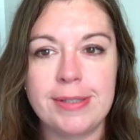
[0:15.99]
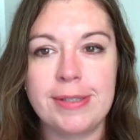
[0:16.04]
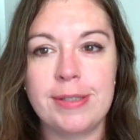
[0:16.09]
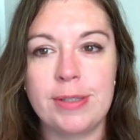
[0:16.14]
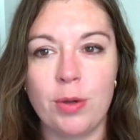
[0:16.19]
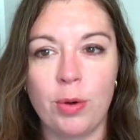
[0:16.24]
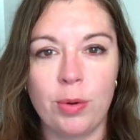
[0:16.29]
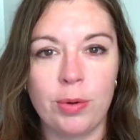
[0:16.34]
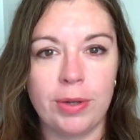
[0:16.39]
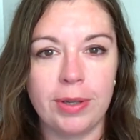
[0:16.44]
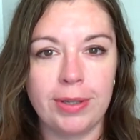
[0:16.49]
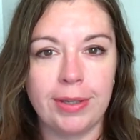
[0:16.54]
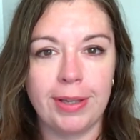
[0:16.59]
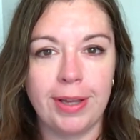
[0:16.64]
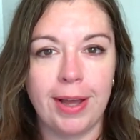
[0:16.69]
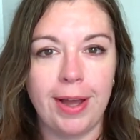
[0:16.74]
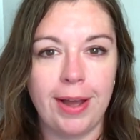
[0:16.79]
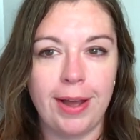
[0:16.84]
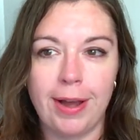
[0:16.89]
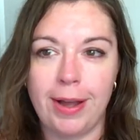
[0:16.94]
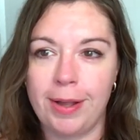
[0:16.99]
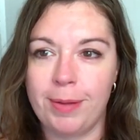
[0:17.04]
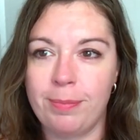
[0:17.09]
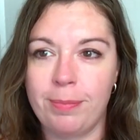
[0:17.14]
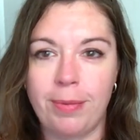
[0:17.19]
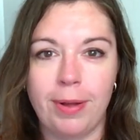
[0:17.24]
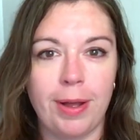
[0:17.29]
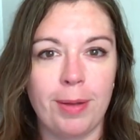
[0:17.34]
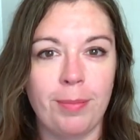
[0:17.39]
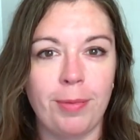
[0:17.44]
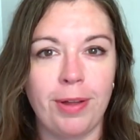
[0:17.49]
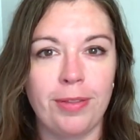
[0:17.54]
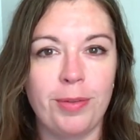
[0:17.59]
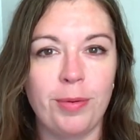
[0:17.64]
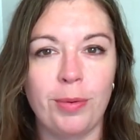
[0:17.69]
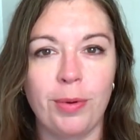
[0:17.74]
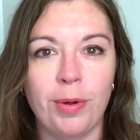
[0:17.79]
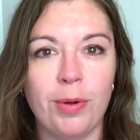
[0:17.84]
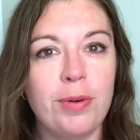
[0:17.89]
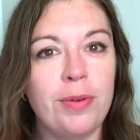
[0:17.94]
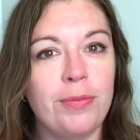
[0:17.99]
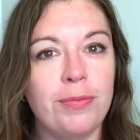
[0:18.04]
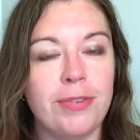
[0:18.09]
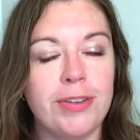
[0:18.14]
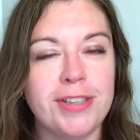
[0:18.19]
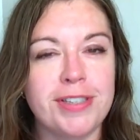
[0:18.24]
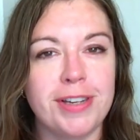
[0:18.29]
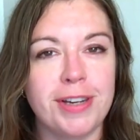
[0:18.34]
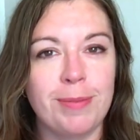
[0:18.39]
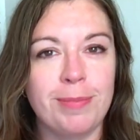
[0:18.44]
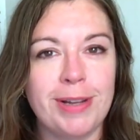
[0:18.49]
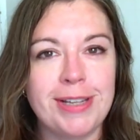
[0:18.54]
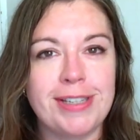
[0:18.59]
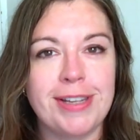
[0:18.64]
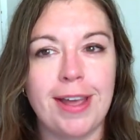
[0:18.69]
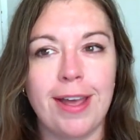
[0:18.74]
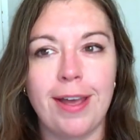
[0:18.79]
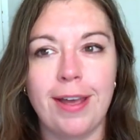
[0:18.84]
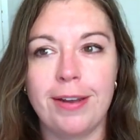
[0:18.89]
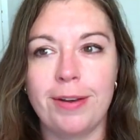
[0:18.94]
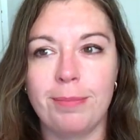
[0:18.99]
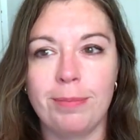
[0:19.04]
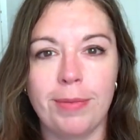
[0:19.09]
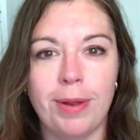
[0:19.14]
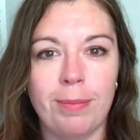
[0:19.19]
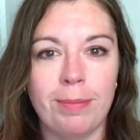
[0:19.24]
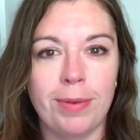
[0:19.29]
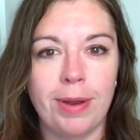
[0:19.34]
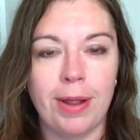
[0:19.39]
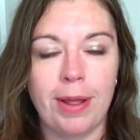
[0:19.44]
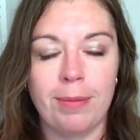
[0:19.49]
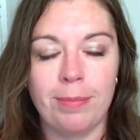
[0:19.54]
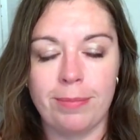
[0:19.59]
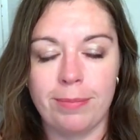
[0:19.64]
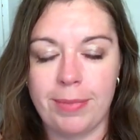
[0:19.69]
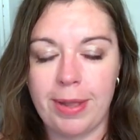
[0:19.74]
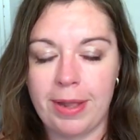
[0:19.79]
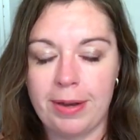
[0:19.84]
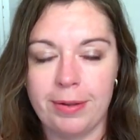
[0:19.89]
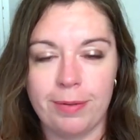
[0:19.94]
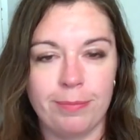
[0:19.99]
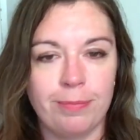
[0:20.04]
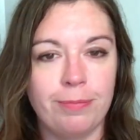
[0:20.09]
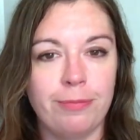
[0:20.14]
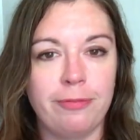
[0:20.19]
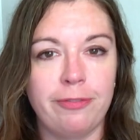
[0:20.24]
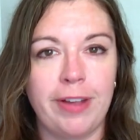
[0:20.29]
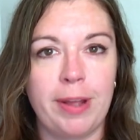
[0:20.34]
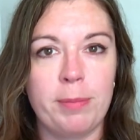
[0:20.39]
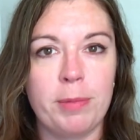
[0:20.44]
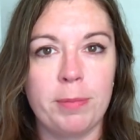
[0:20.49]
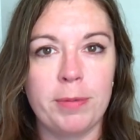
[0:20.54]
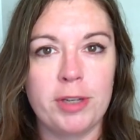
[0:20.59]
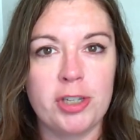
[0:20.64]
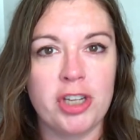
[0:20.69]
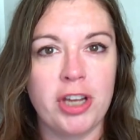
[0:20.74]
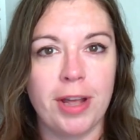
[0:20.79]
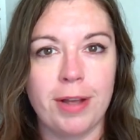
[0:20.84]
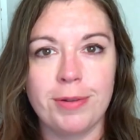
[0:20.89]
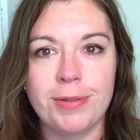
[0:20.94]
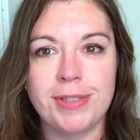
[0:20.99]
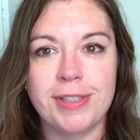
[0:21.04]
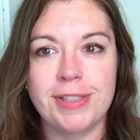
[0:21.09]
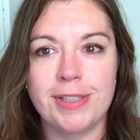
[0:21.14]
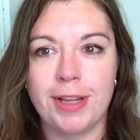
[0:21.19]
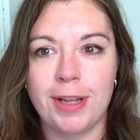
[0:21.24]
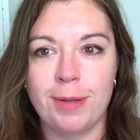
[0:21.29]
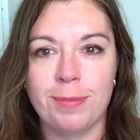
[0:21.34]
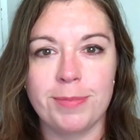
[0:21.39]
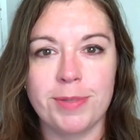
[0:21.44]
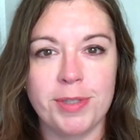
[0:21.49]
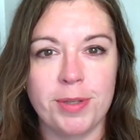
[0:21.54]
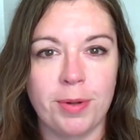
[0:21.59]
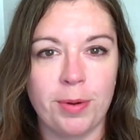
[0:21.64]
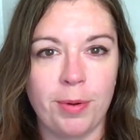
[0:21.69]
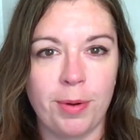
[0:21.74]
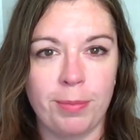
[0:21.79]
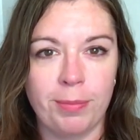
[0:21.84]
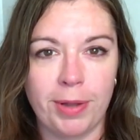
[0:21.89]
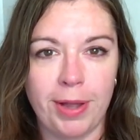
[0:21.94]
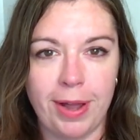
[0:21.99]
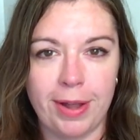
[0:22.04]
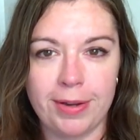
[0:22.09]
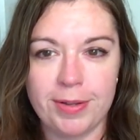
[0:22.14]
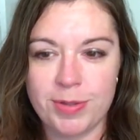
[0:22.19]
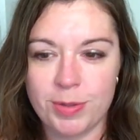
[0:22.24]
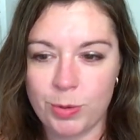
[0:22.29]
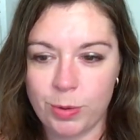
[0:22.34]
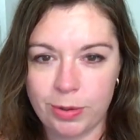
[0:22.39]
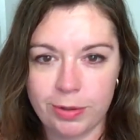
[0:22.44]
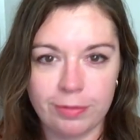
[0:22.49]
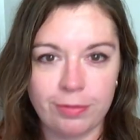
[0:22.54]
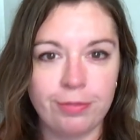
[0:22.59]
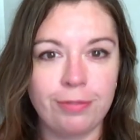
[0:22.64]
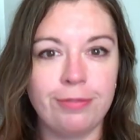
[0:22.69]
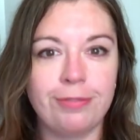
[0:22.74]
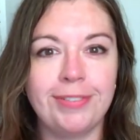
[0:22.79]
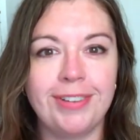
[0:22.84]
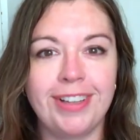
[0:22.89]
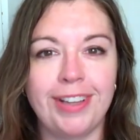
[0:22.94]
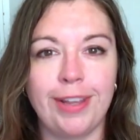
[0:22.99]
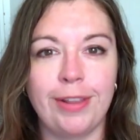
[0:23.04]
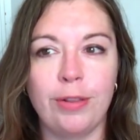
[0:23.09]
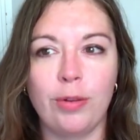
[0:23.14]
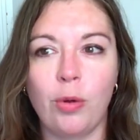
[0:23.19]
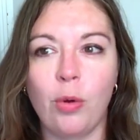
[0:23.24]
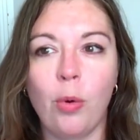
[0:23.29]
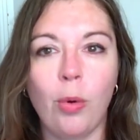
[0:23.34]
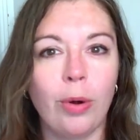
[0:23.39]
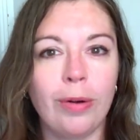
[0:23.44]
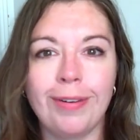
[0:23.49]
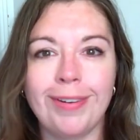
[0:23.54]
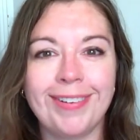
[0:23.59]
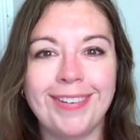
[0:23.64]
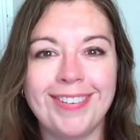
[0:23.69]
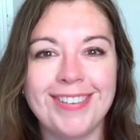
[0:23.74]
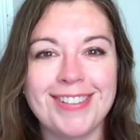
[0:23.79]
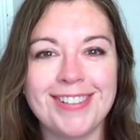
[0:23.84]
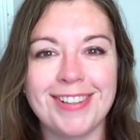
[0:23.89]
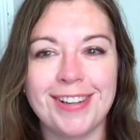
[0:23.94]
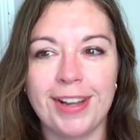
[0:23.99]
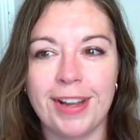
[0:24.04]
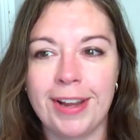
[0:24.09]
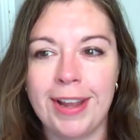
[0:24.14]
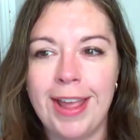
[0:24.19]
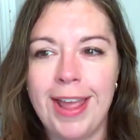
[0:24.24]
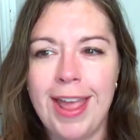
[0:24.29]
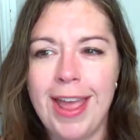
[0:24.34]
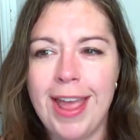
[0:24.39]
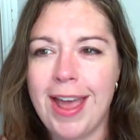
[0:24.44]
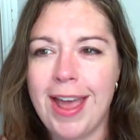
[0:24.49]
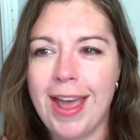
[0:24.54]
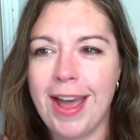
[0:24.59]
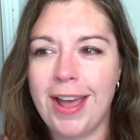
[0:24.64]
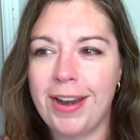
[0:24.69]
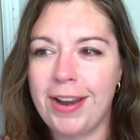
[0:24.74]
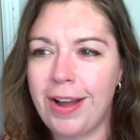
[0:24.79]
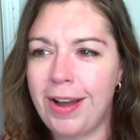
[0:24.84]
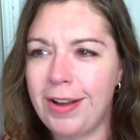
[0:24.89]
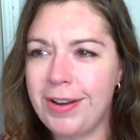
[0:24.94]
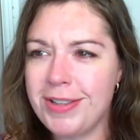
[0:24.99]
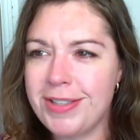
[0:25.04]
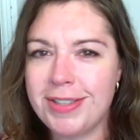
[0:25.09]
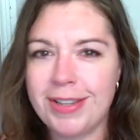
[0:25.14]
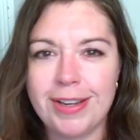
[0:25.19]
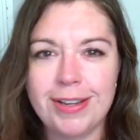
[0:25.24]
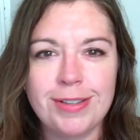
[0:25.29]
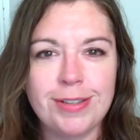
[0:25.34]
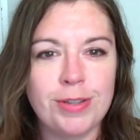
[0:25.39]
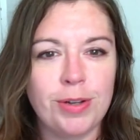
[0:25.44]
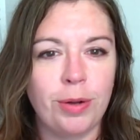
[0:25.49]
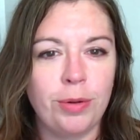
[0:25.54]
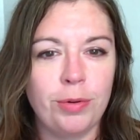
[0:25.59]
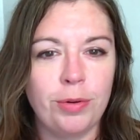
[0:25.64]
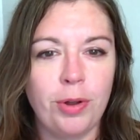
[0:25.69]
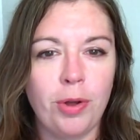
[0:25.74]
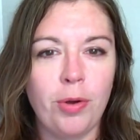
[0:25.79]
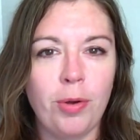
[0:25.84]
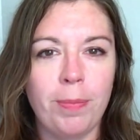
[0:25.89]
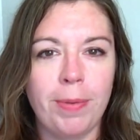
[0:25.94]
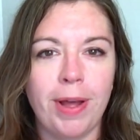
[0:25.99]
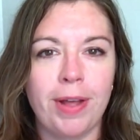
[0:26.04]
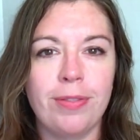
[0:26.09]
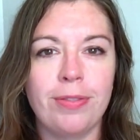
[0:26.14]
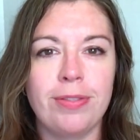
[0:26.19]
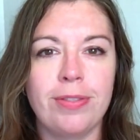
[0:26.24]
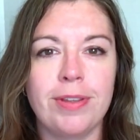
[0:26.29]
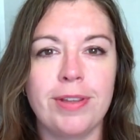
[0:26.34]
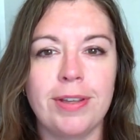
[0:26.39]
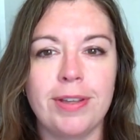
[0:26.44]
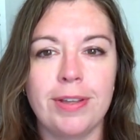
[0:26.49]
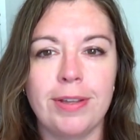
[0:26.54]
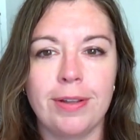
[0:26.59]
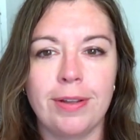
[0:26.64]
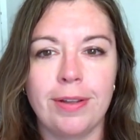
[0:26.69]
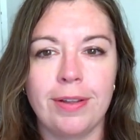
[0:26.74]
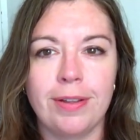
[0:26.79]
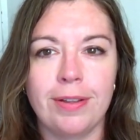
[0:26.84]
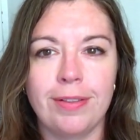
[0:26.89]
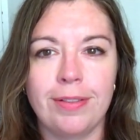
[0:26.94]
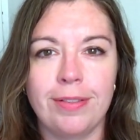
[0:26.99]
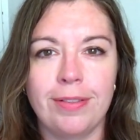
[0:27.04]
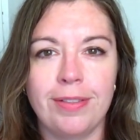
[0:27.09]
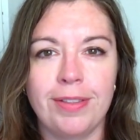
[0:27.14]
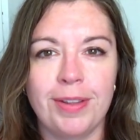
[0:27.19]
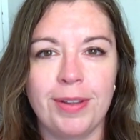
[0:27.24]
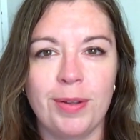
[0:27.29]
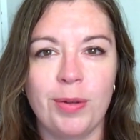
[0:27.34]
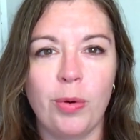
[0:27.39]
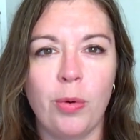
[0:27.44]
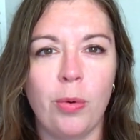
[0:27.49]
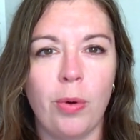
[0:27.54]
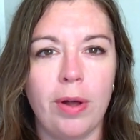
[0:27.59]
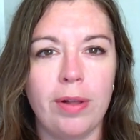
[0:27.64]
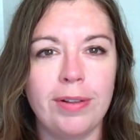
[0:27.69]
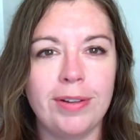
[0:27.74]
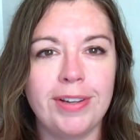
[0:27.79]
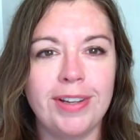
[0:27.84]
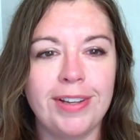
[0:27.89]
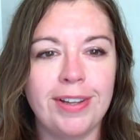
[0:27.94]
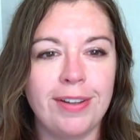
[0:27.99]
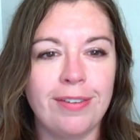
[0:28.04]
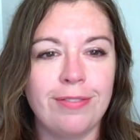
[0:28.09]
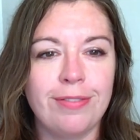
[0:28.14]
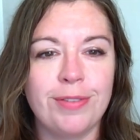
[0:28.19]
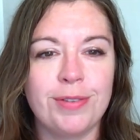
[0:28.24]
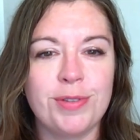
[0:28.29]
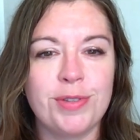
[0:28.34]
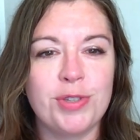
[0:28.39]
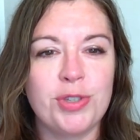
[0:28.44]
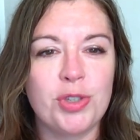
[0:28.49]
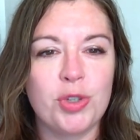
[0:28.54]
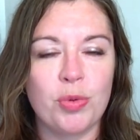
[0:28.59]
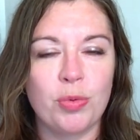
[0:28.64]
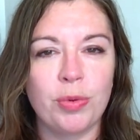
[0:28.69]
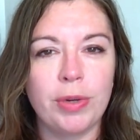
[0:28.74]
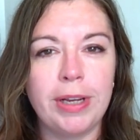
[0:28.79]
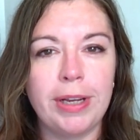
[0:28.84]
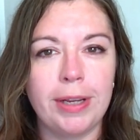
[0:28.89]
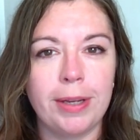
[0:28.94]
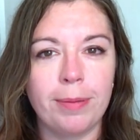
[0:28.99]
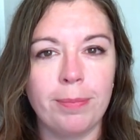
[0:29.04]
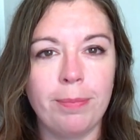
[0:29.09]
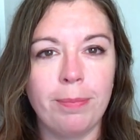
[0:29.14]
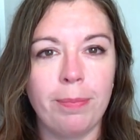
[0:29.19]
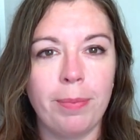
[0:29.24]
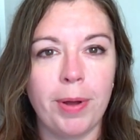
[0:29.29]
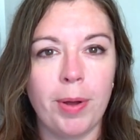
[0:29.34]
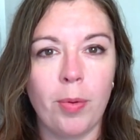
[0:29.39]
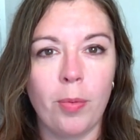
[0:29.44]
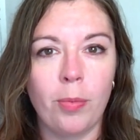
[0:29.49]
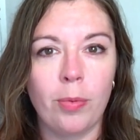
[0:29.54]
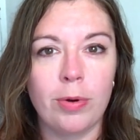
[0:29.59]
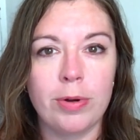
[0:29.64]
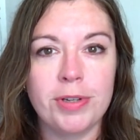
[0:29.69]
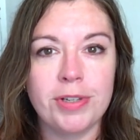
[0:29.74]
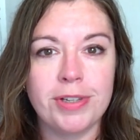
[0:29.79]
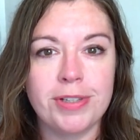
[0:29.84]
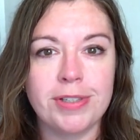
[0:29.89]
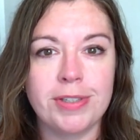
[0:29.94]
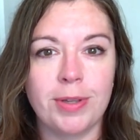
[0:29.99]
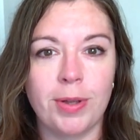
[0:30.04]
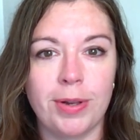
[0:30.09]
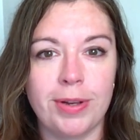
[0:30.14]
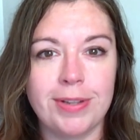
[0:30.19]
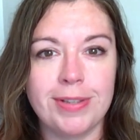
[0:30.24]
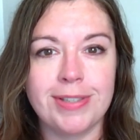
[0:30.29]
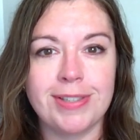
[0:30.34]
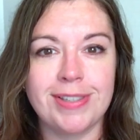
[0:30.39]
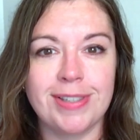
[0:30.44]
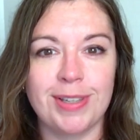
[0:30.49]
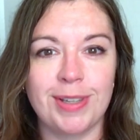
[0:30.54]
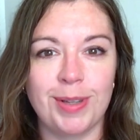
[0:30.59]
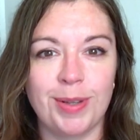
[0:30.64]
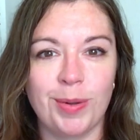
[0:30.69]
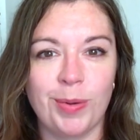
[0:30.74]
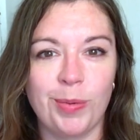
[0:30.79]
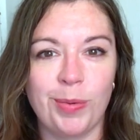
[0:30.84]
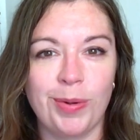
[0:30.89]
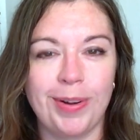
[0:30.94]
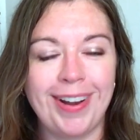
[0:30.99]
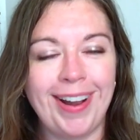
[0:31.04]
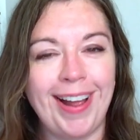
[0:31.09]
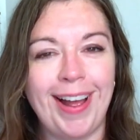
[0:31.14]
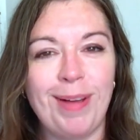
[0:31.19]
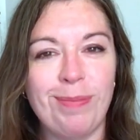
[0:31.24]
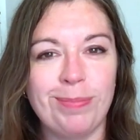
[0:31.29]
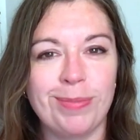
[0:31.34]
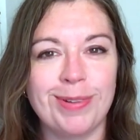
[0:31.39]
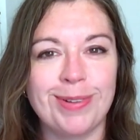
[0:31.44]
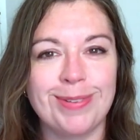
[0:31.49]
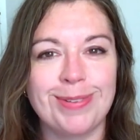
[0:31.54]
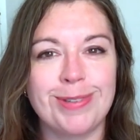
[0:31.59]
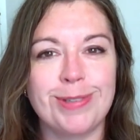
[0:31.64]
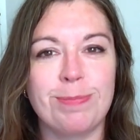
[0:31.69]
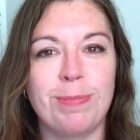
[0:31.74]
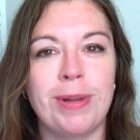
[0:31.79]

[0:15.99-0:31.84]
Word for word: So yeah, I'm I'm on the road. I'm visiting my dad, and I'm I'm at a family beach house. Um, so I'm kind of sort of in the corner today, and honestly I don't know about the uh, the quality of the stream, but we're just gonna see what happens.